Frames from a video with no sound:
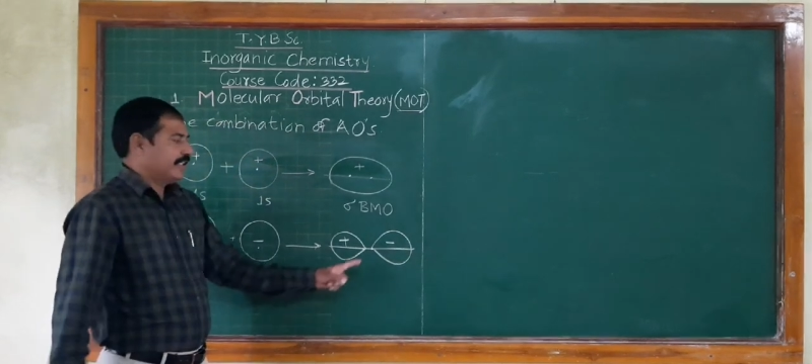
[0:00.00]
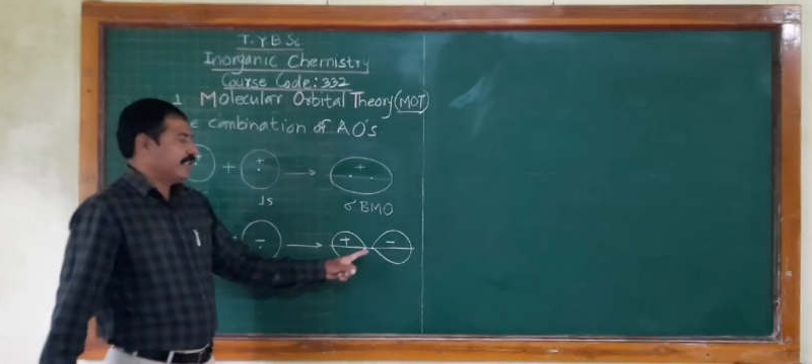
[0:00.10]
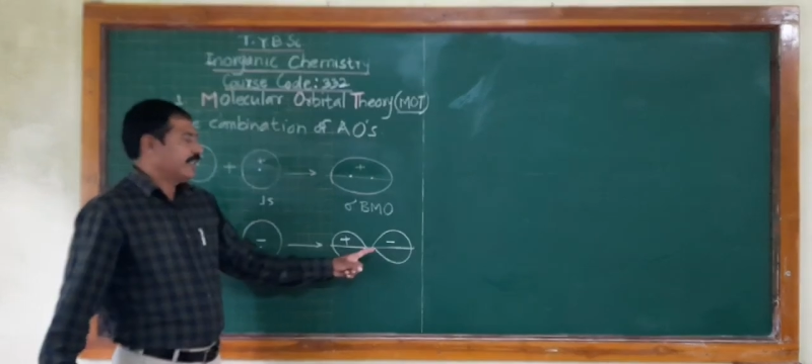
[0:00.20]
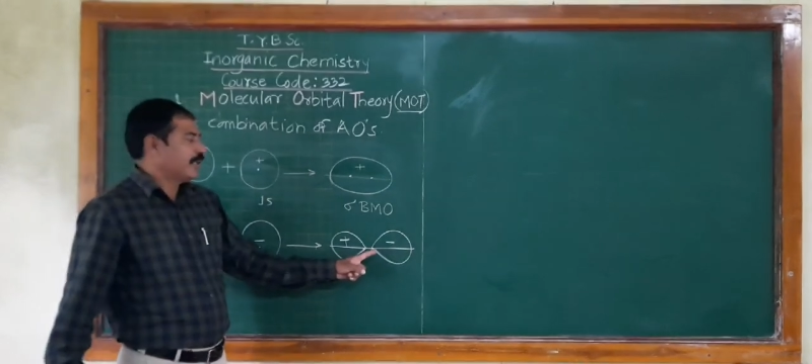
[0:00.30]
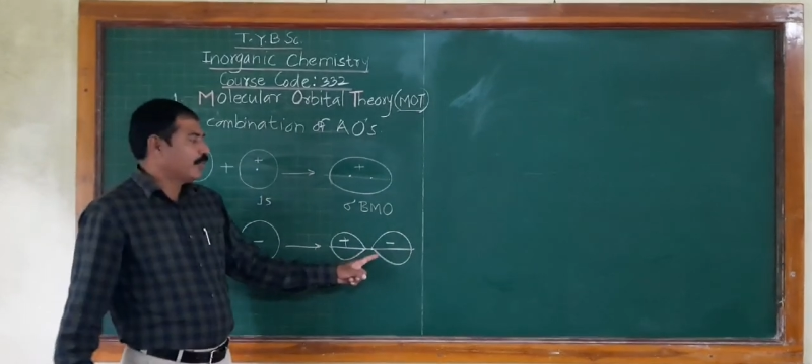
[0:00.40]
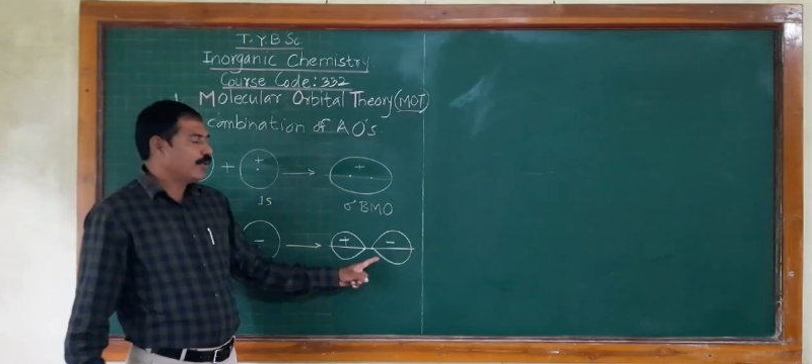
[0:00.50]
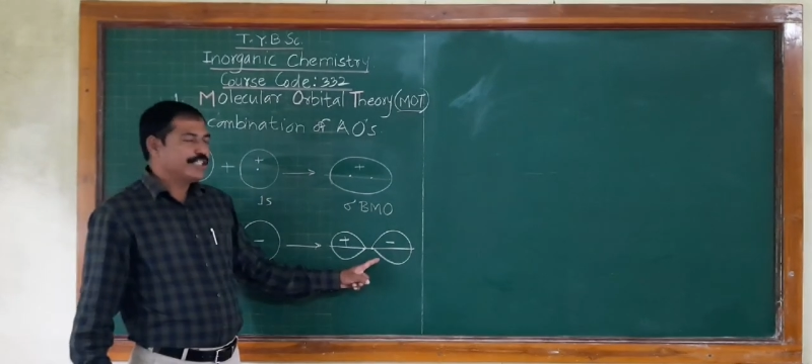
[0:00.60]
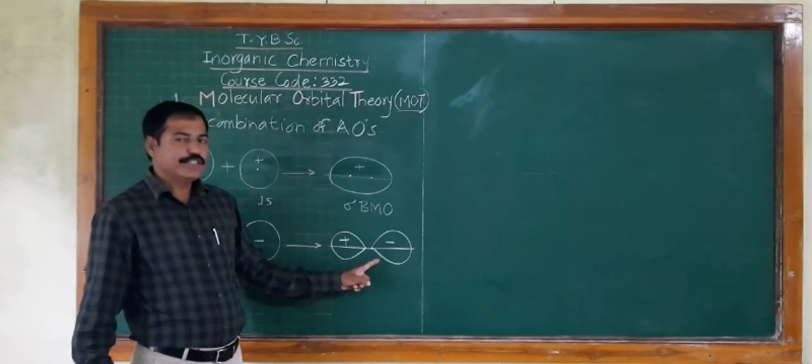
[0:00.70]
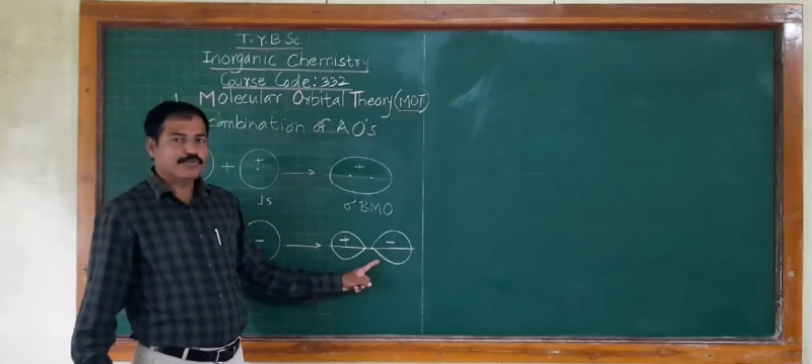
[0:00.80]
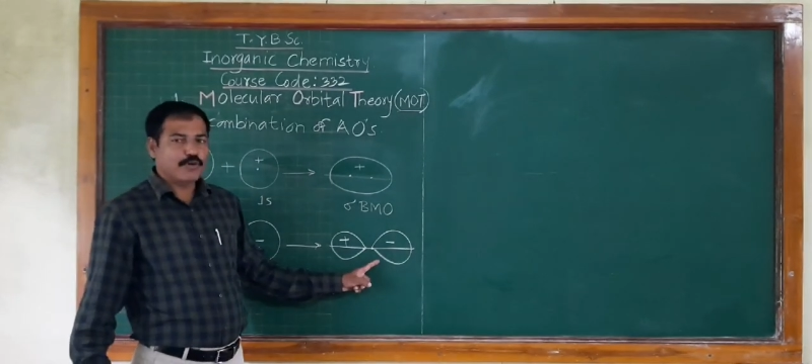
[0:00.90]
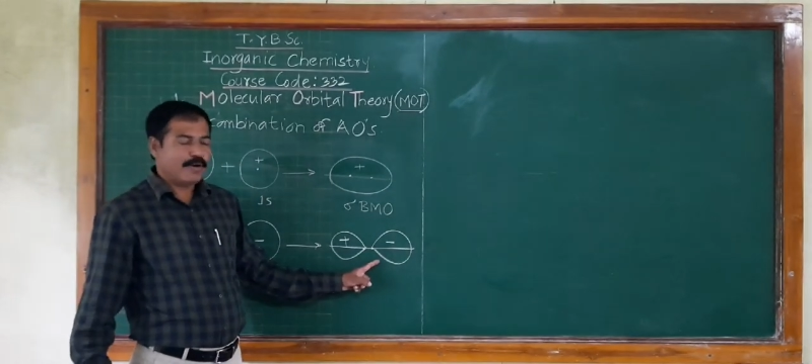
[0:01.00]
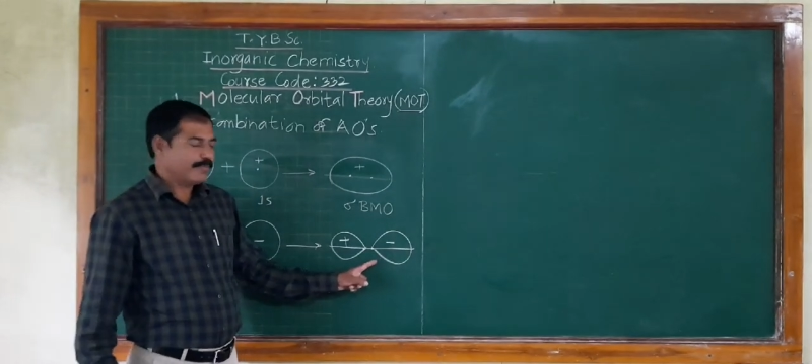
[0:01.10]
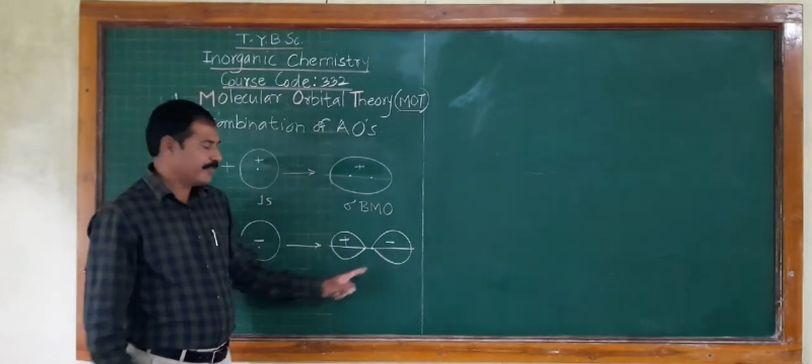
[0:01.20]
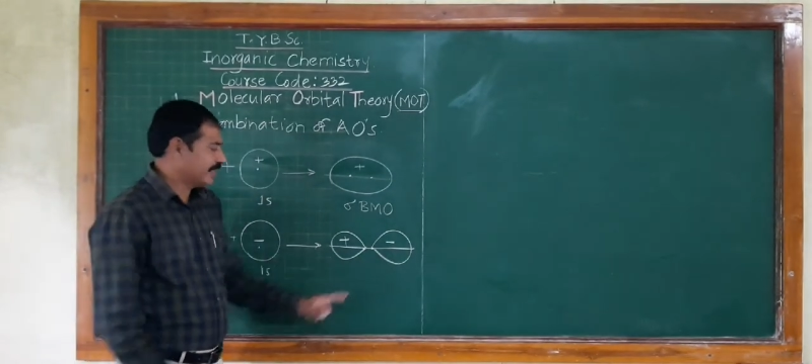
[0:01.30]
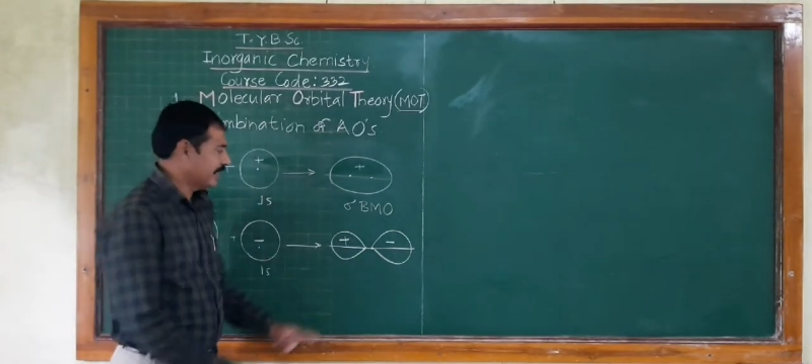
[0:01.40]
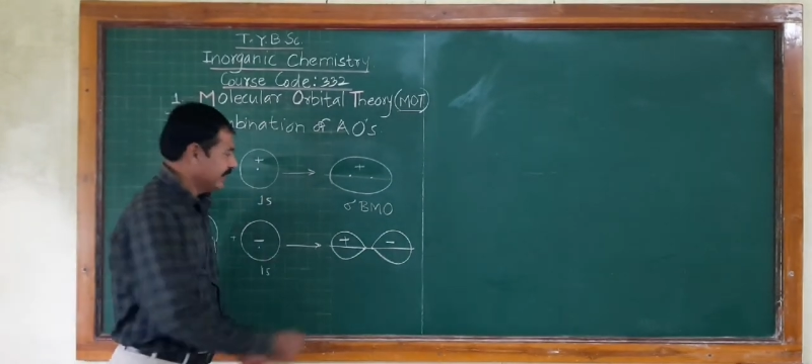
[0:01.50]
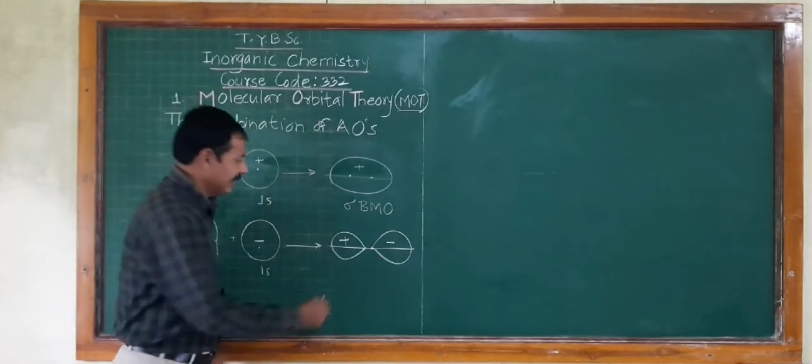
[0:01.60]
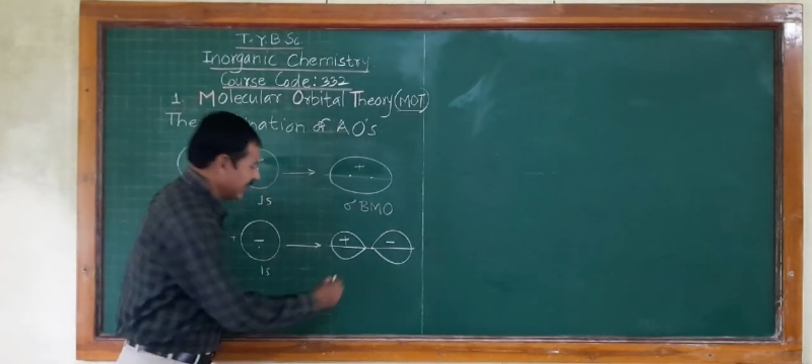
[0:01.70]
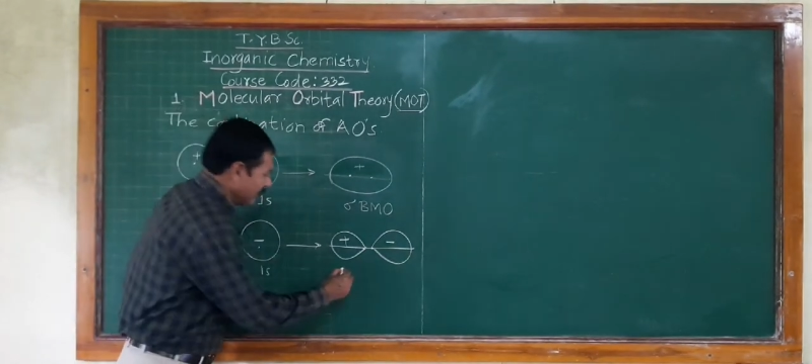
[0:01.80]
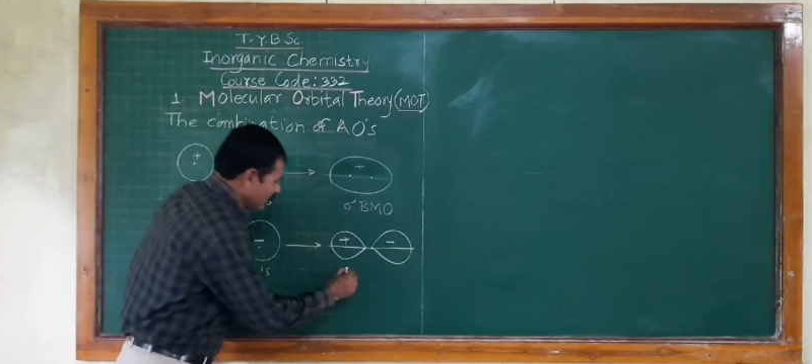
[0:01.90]
The MO is
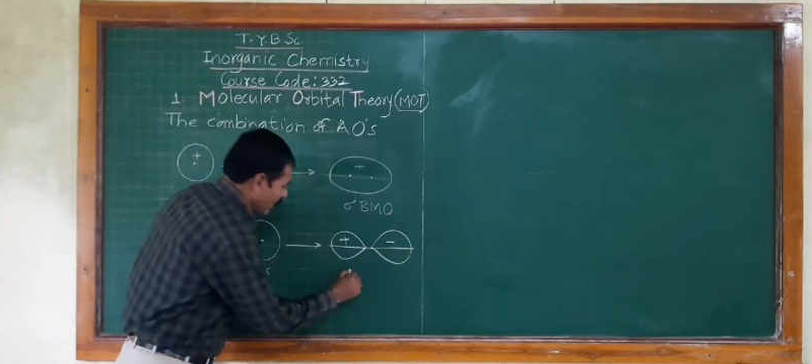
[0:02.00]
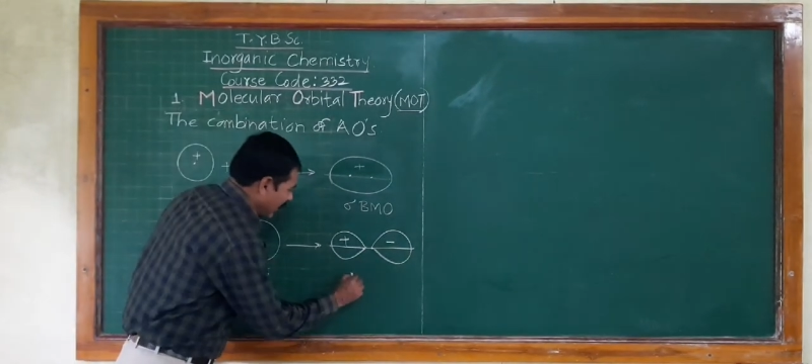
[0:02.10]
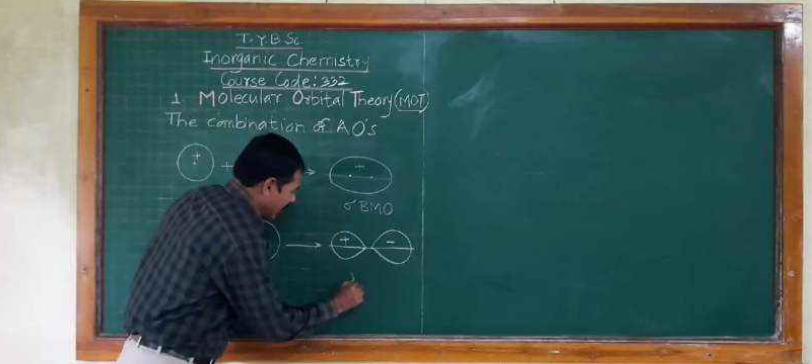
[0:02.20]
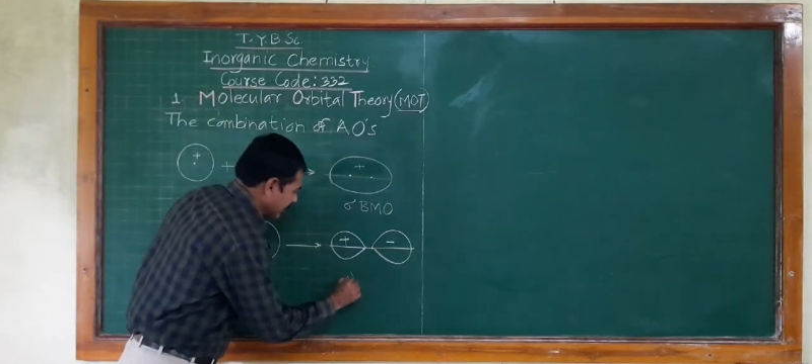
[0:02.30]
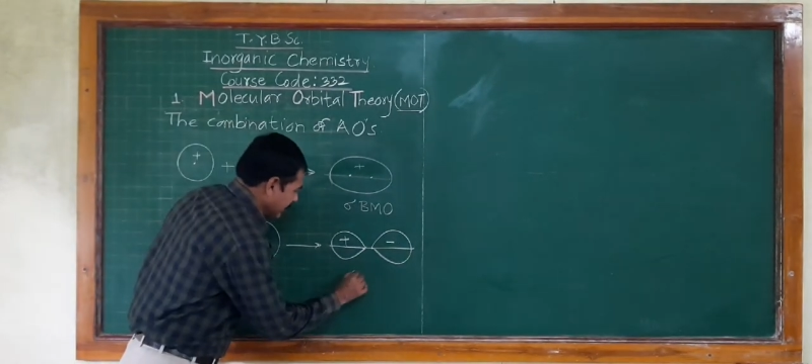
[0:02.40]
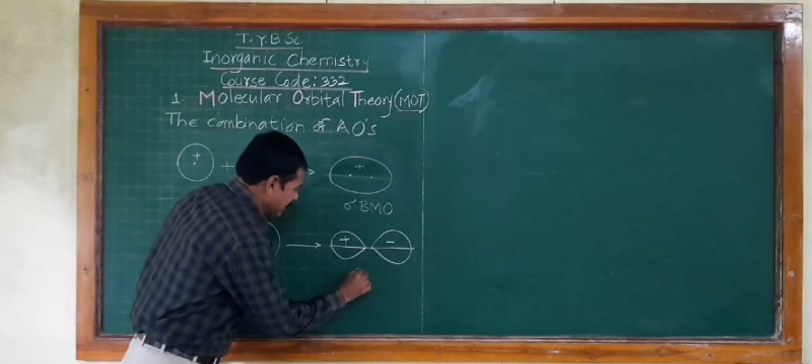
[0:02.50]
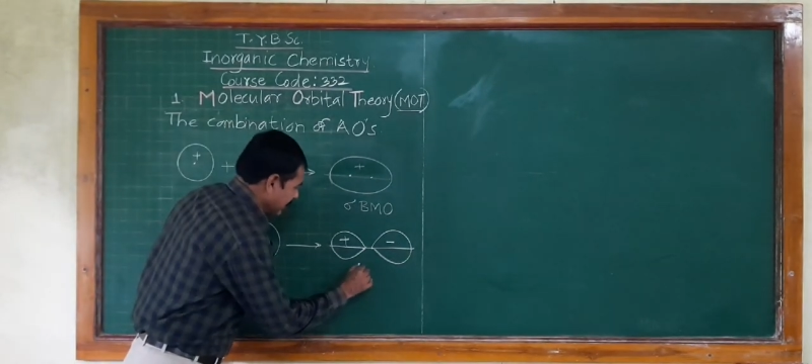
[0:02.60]
formed, that is called as a